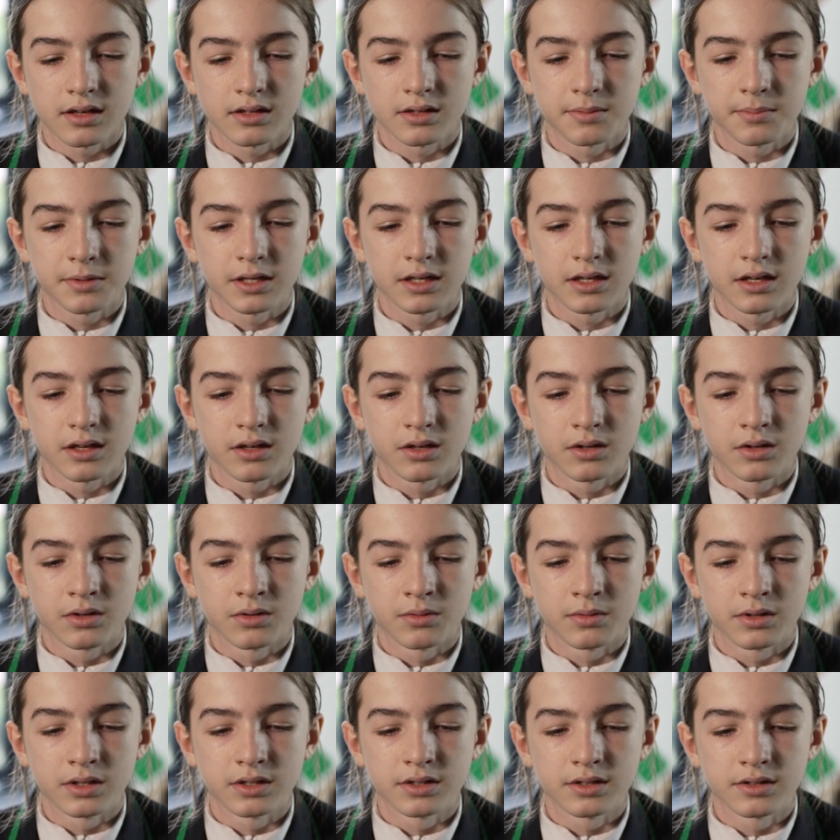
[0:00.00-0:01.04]
to Be You,
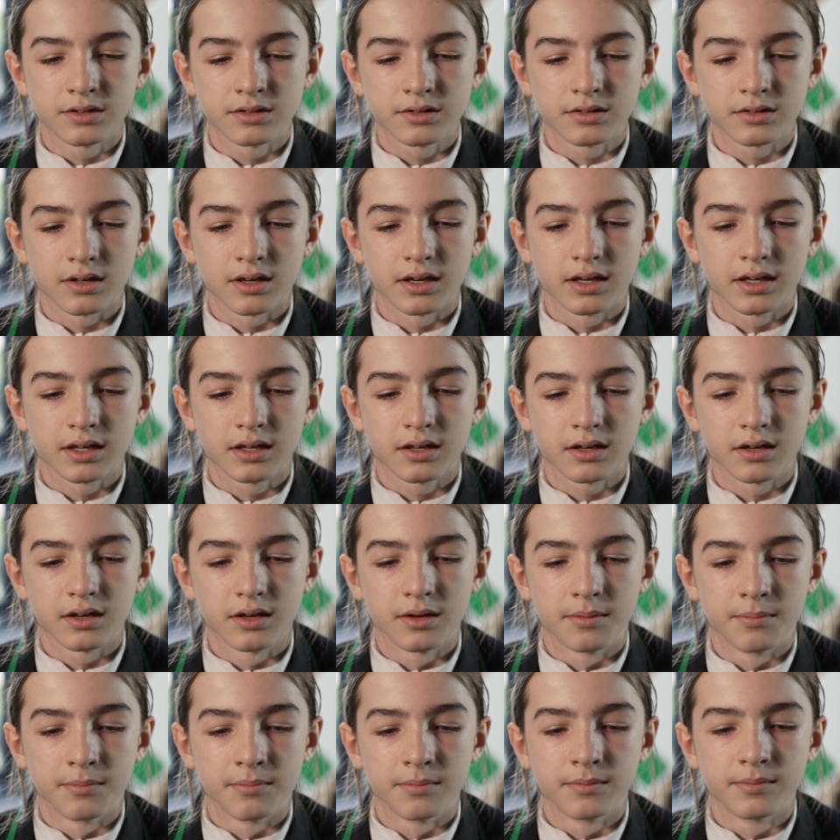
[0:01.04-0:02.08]
which is like
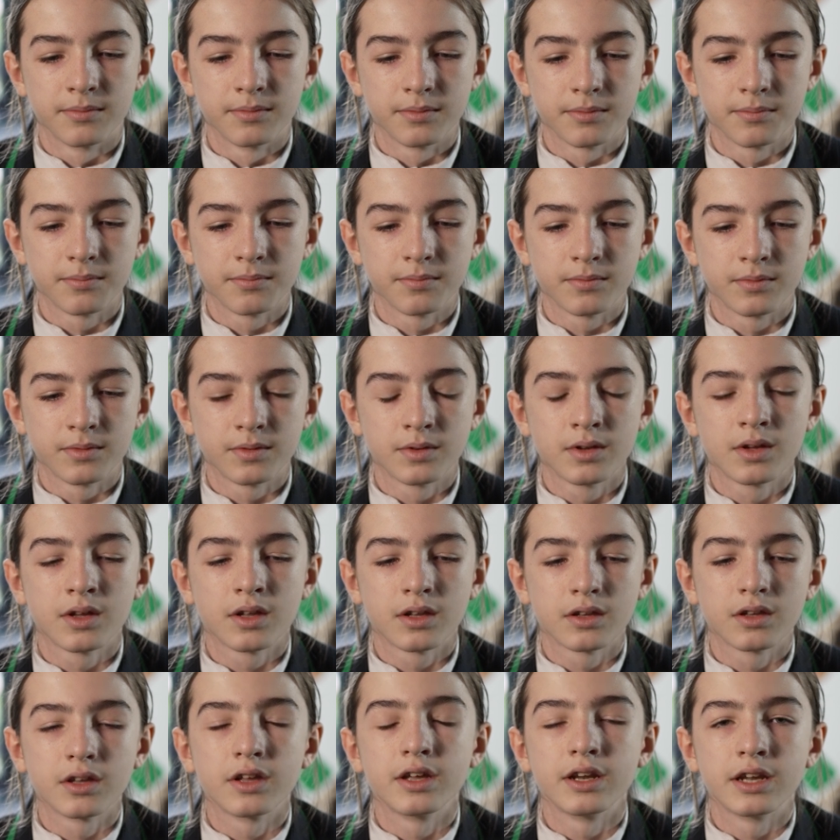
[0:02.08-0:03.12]

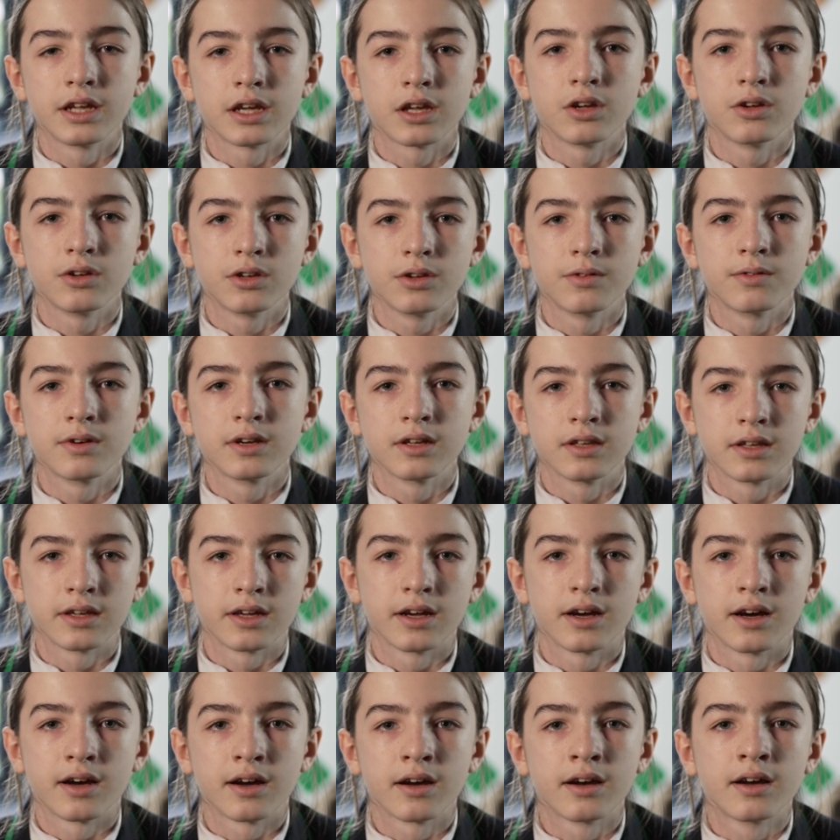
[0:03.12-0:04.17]
learning who you really
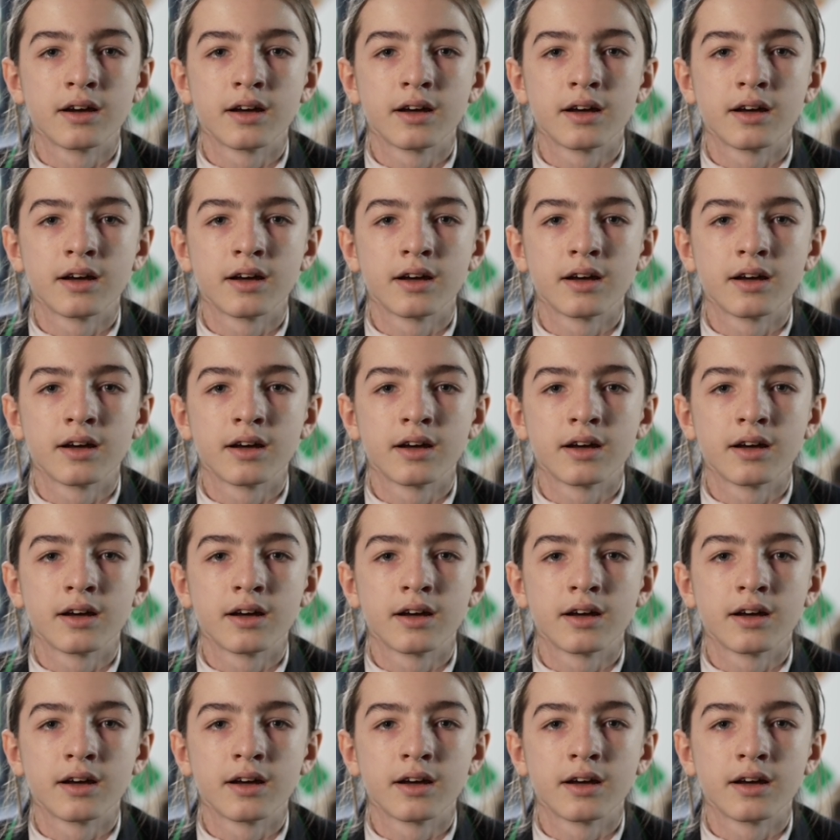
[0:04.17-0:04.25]
are.